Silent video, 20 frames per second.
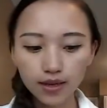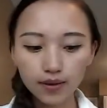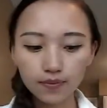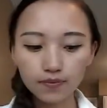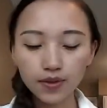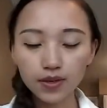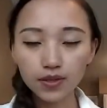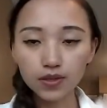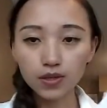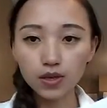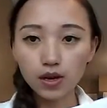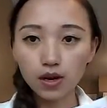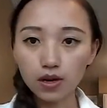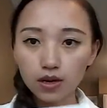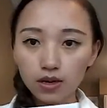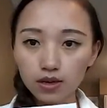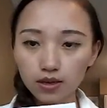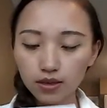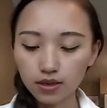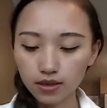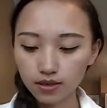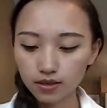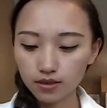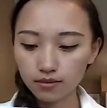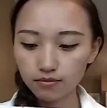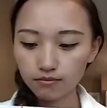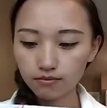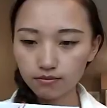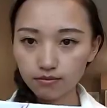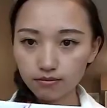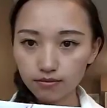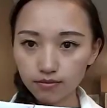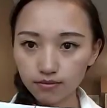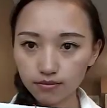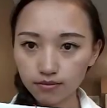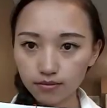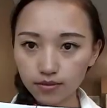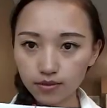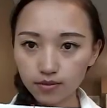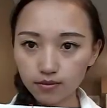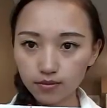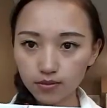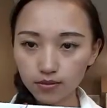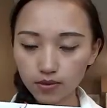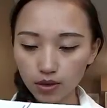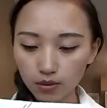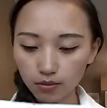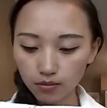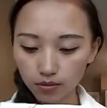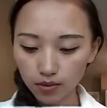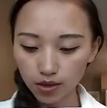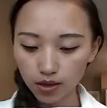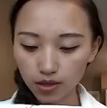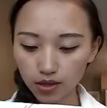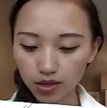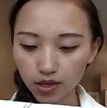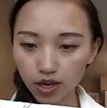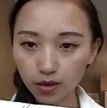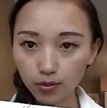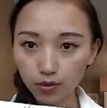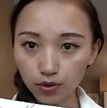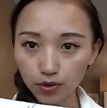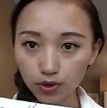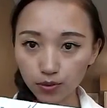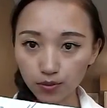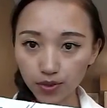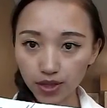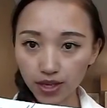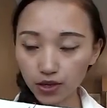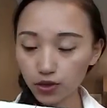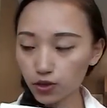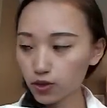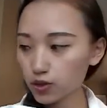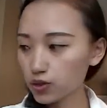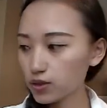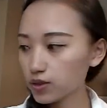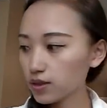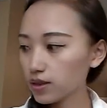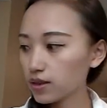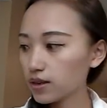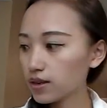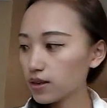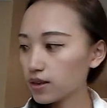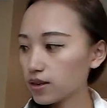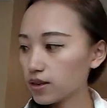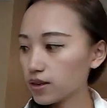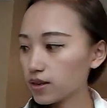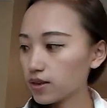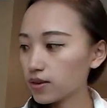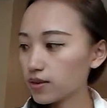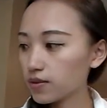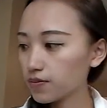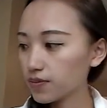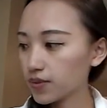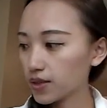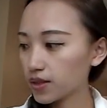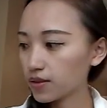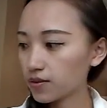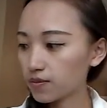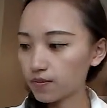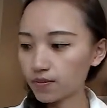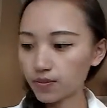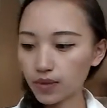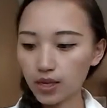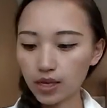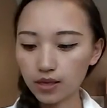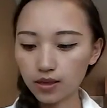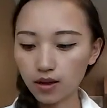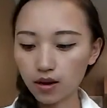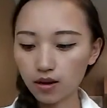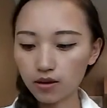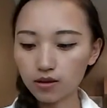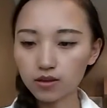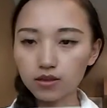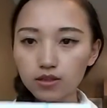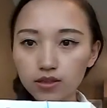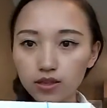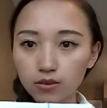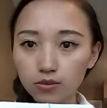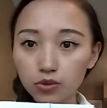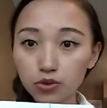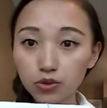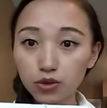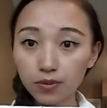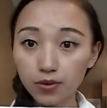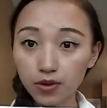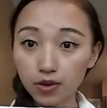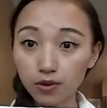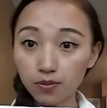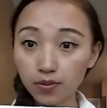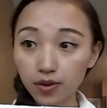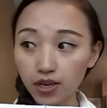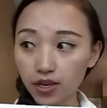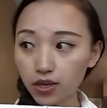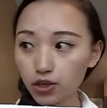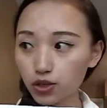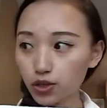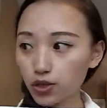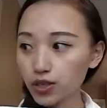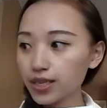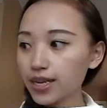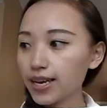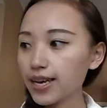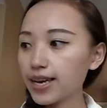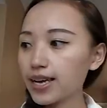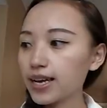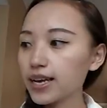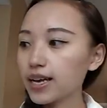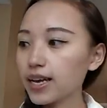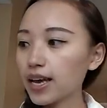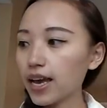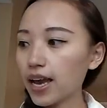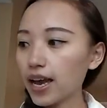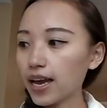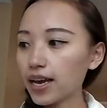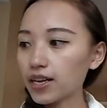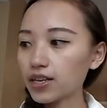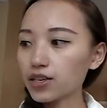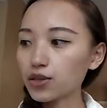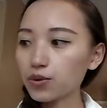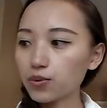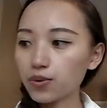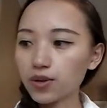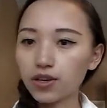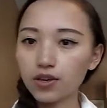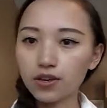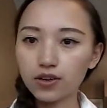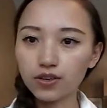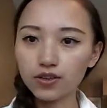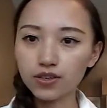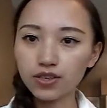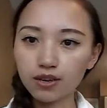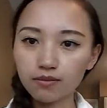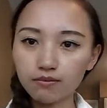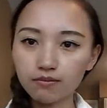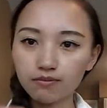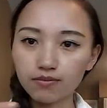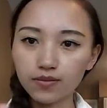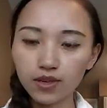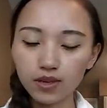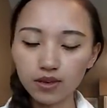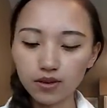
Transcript: These are some double combination. These are some triple combination, and you will learn some